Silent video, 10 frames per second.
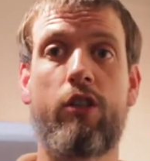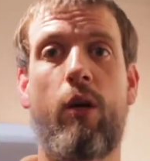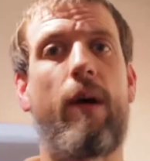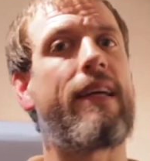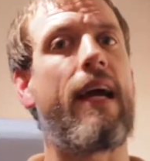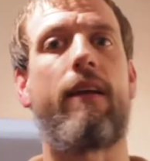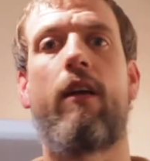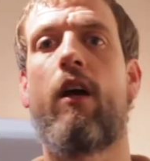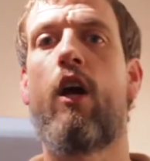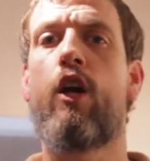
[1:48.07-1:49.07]
So
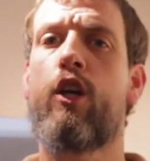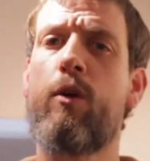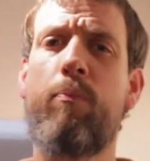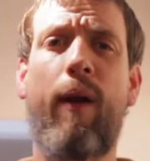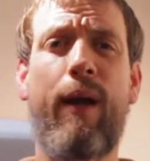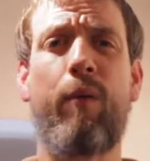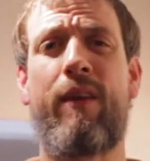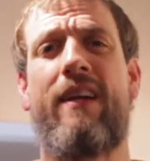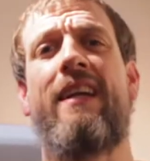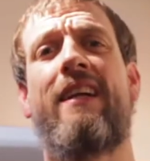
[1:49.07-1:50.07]
again, you play with
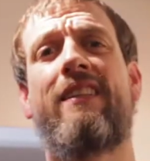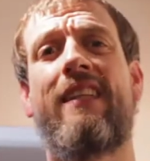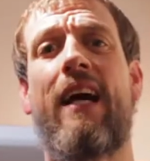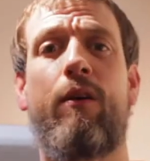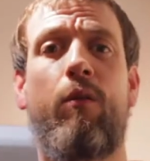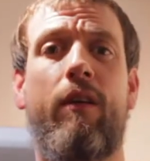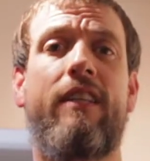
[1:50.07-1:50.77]
it and see how you want.